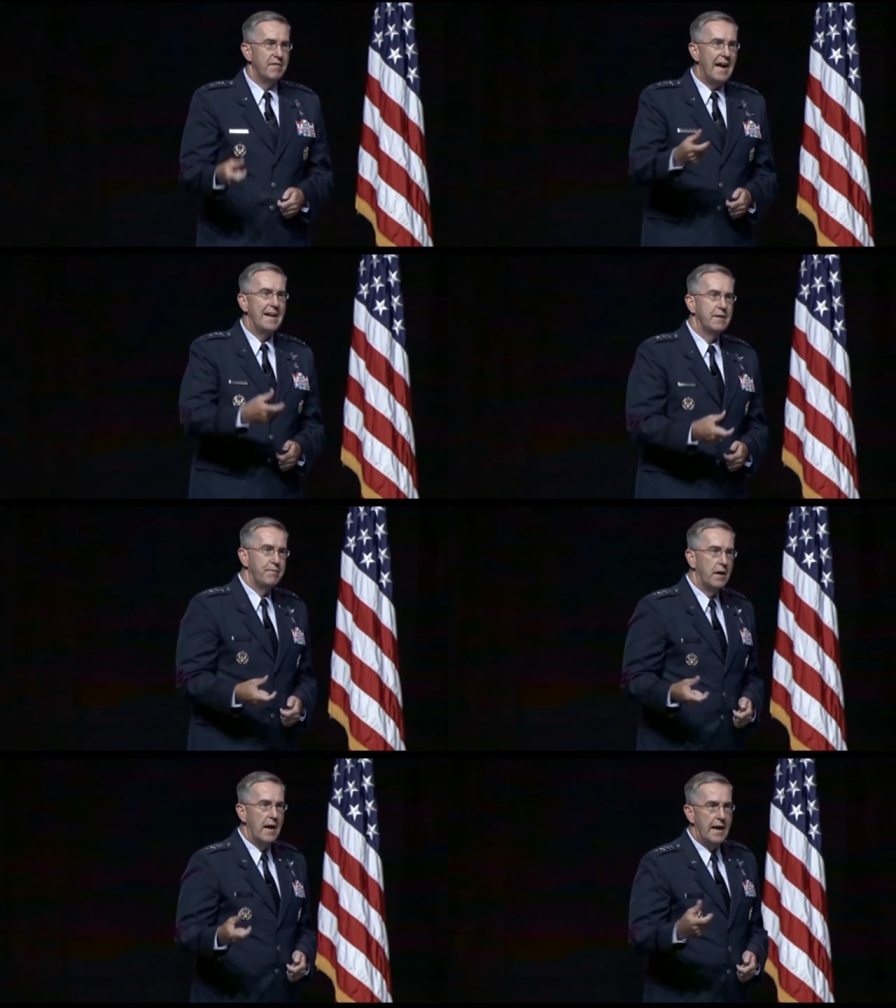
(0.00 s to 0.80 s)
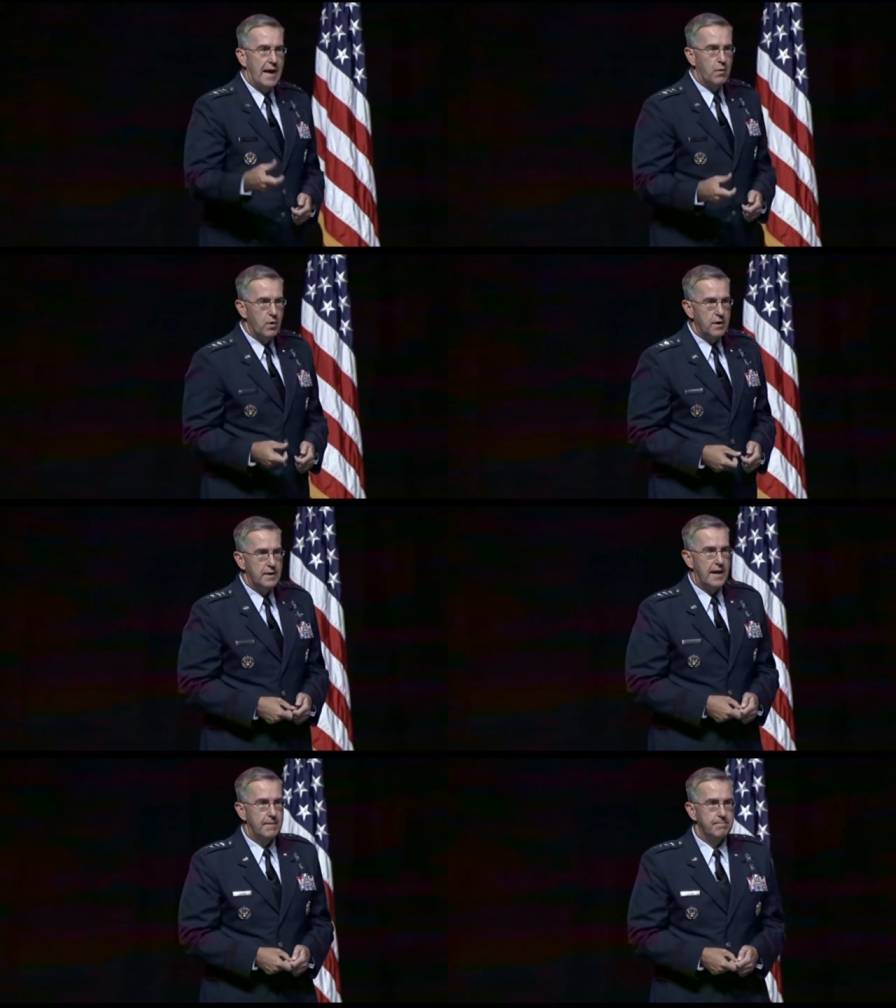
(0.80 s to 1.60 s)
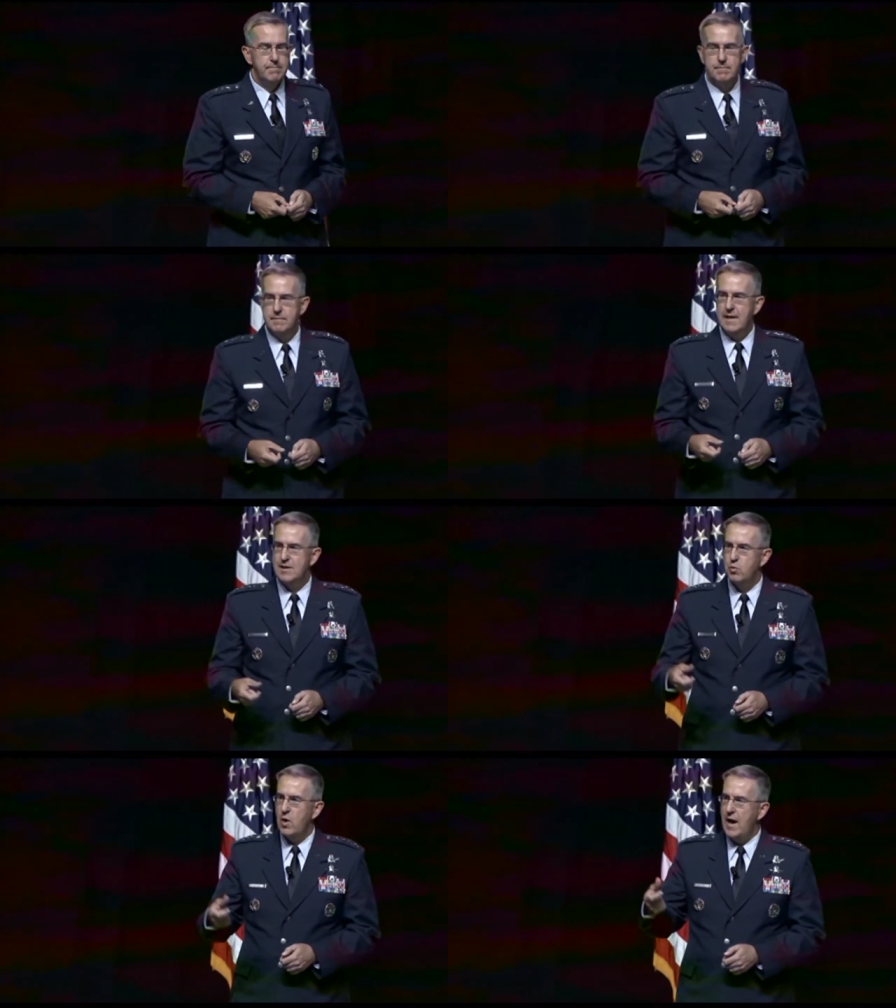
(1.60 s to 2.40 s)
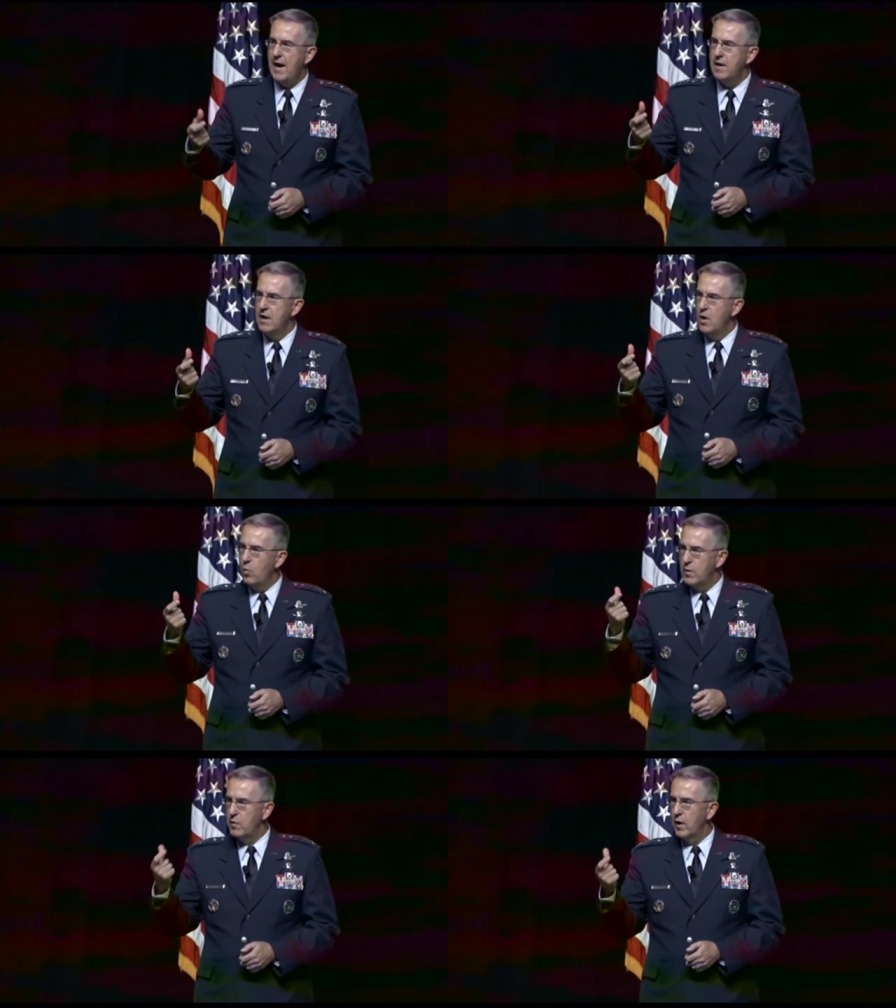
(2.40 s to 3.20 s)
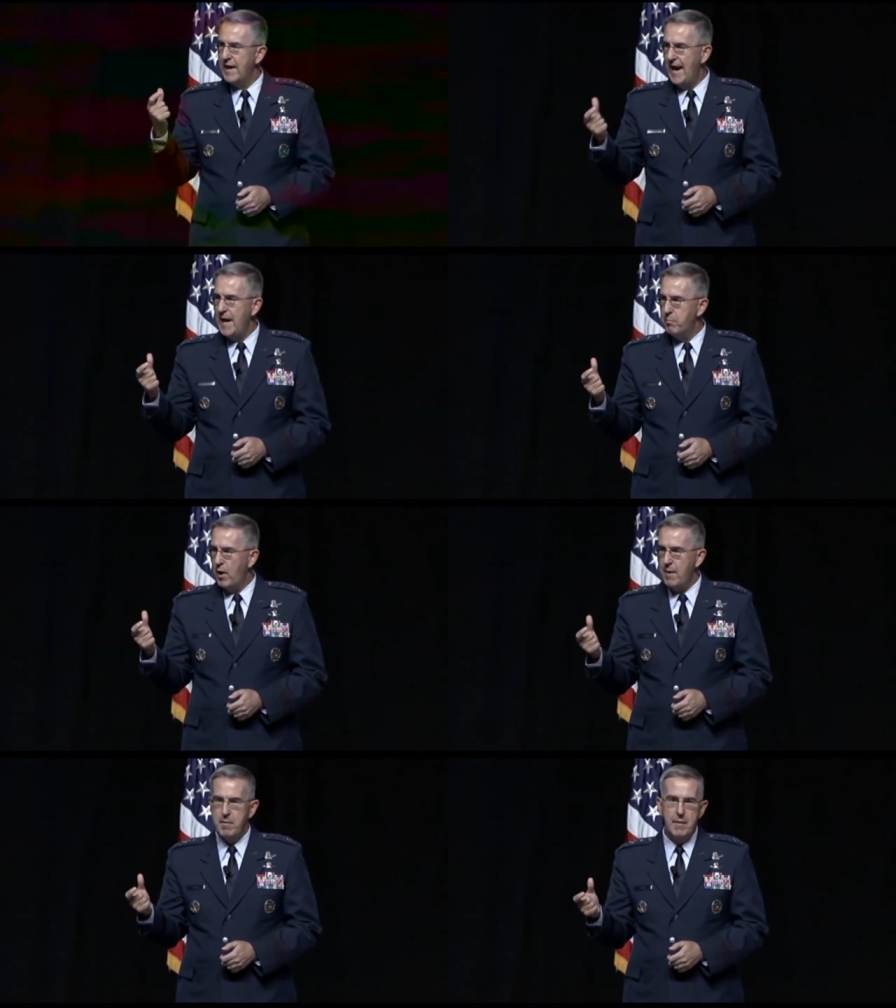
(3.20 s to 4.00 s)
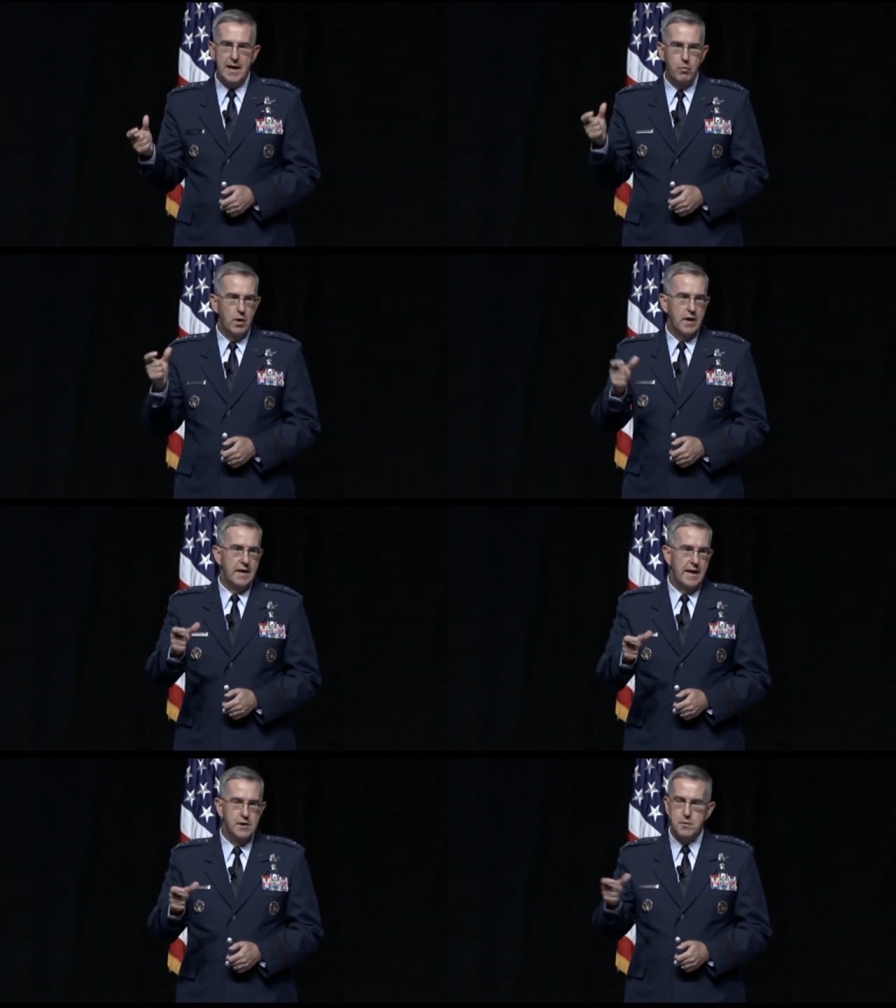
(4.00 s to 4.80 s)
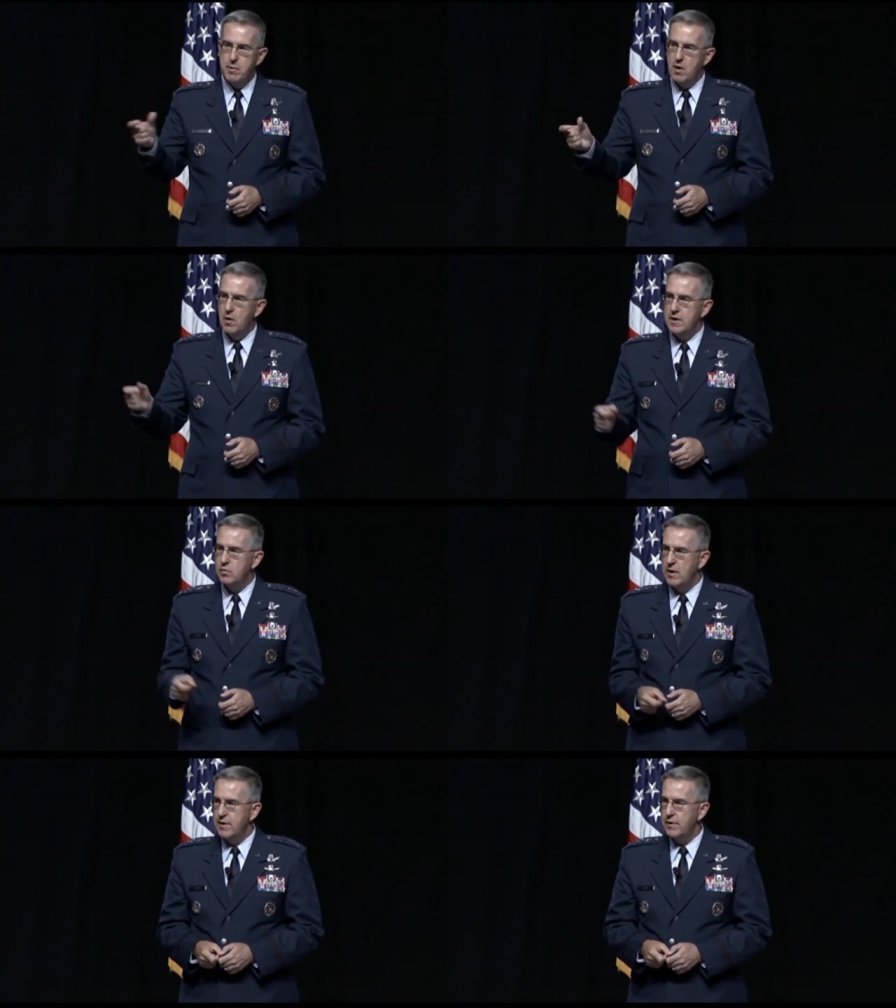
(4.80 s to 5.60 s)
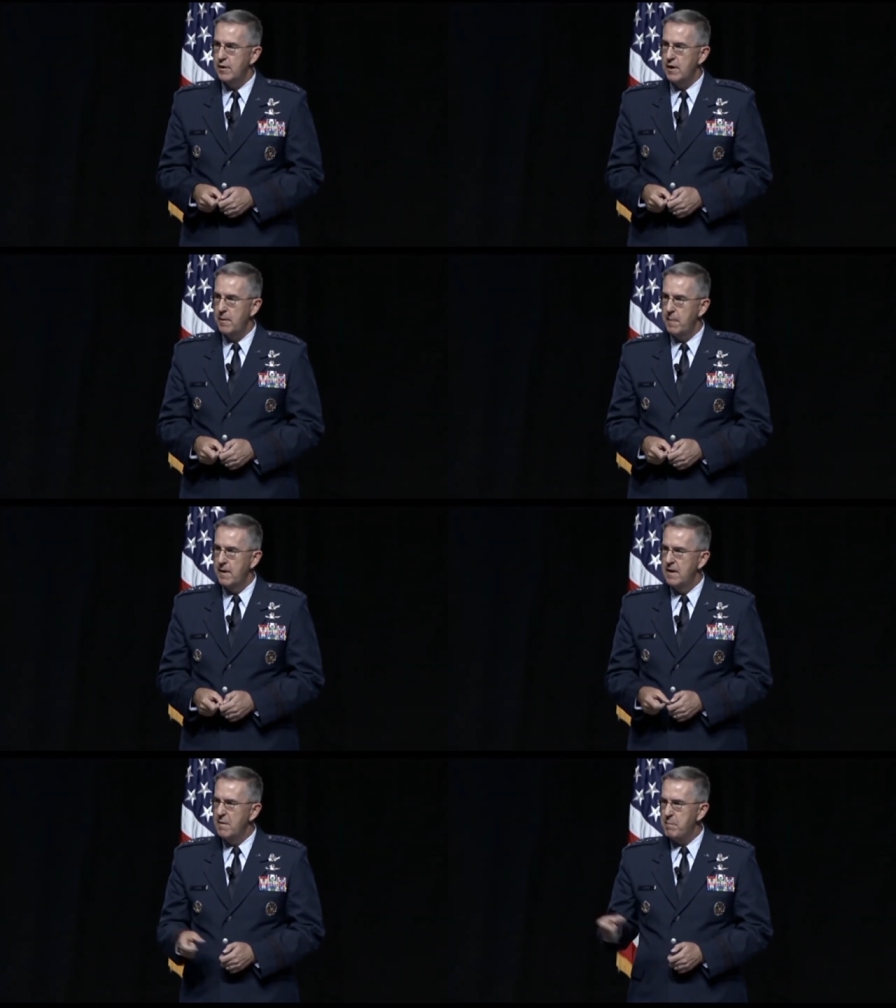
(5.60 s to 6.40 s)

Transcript: We have got to figure out how to work that. That's why when we look at any problem, like we're looking at Air Superiority 2030,